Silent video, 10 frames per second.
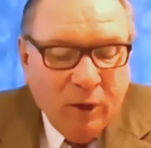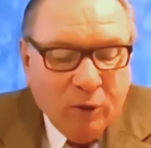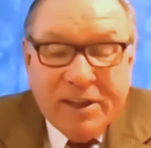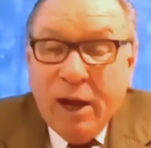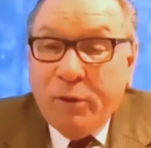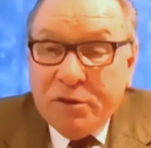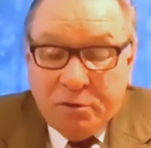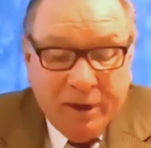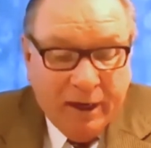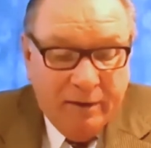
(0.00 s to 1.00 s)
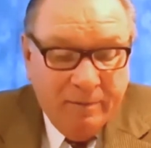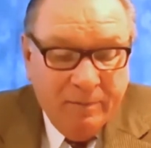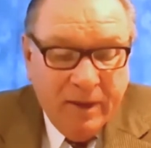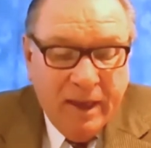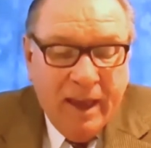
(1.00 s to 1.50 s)
Notice now verse 3.
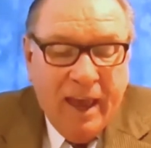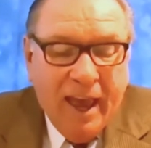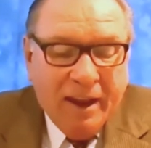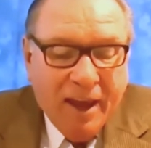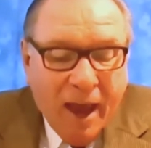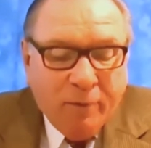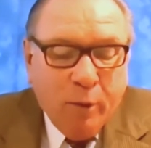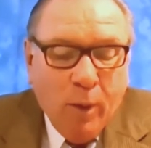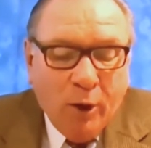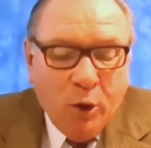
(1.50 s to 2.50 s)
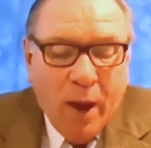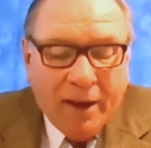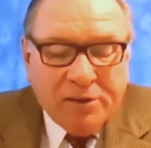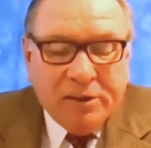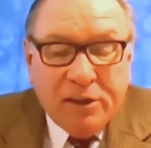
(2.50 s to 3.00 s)
And everyone who
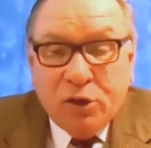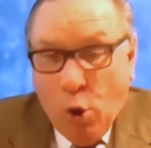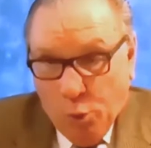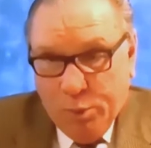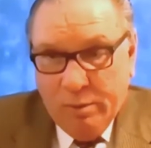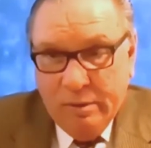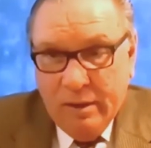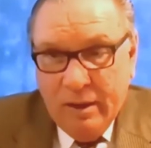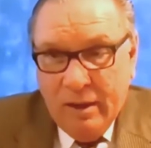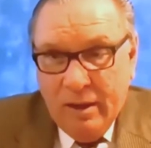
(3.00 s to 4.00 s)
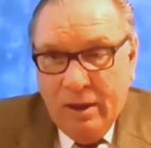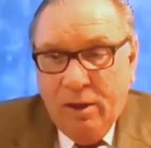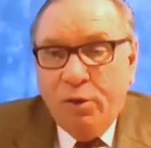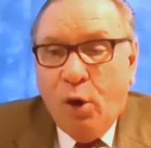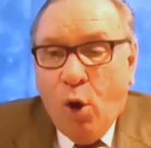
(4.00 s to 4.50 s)
has this hope,
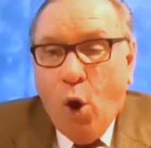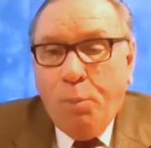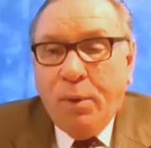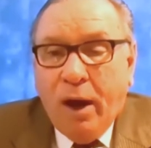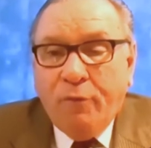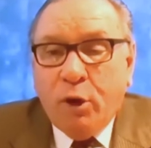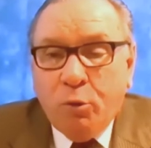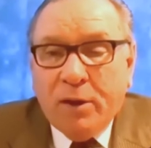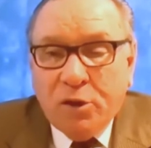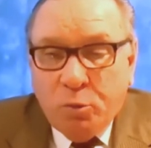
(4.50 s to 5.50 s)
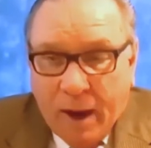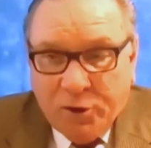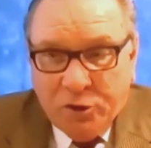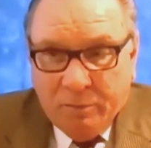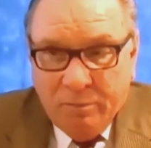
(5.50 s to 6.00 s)
the hope of the
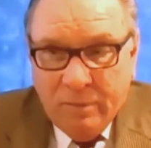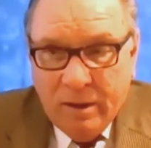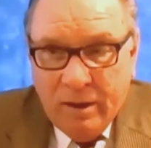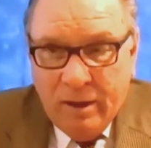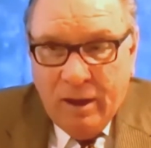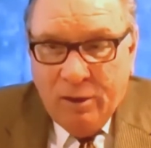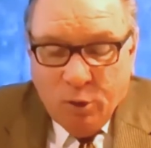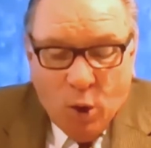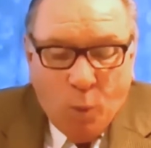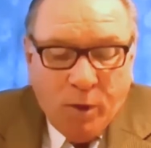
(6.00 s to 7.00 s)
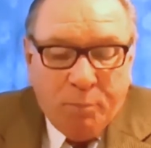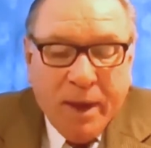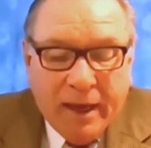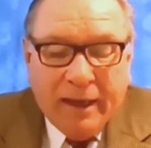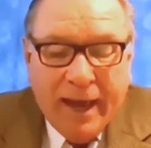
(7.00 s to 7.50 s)
resurrection, the hope
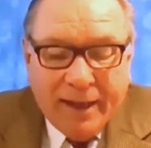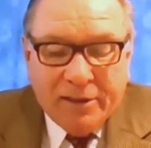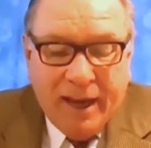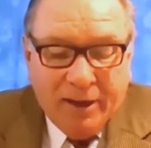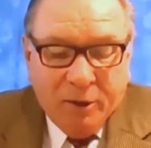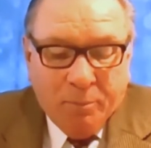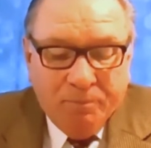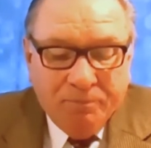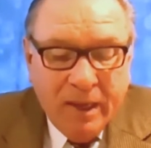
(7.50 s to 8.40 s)
of being in God's kingdom,